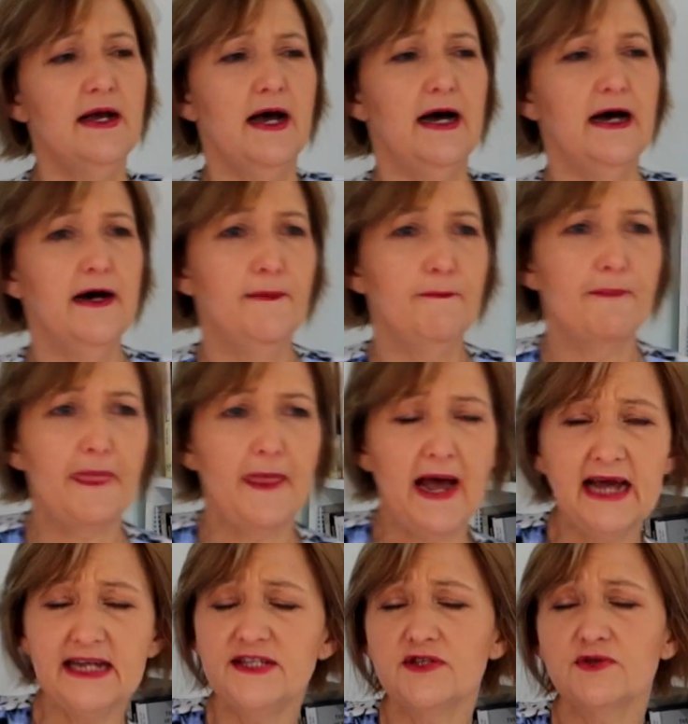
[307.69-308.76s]

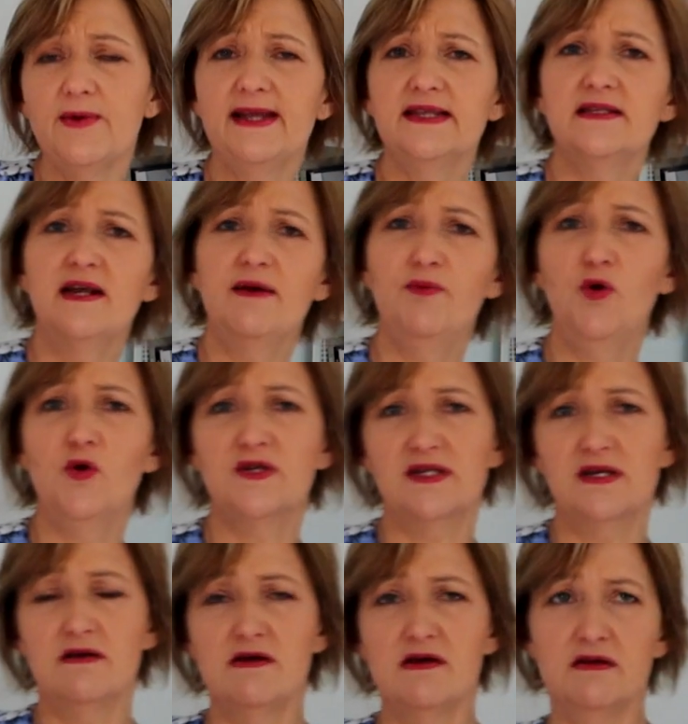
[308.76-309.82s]
I just went and I bought
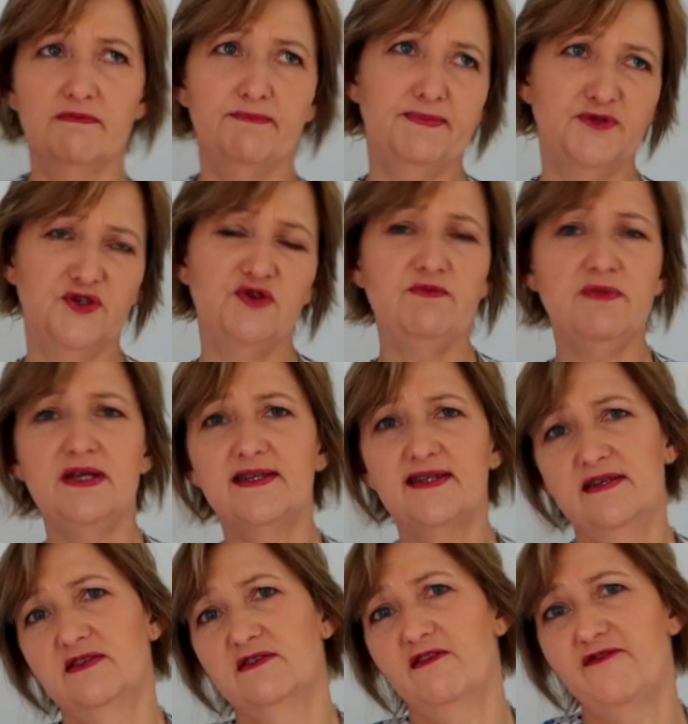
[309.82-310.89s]
2
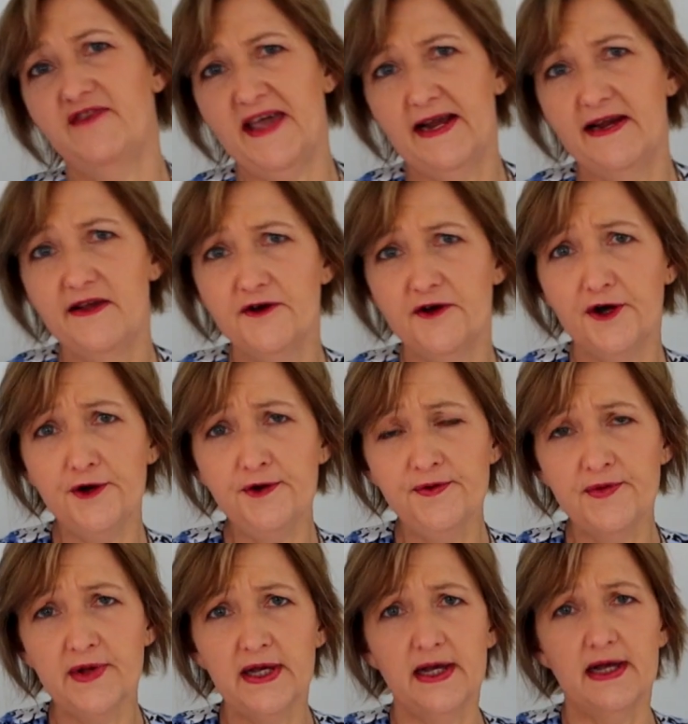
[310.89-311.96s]
meters of calico.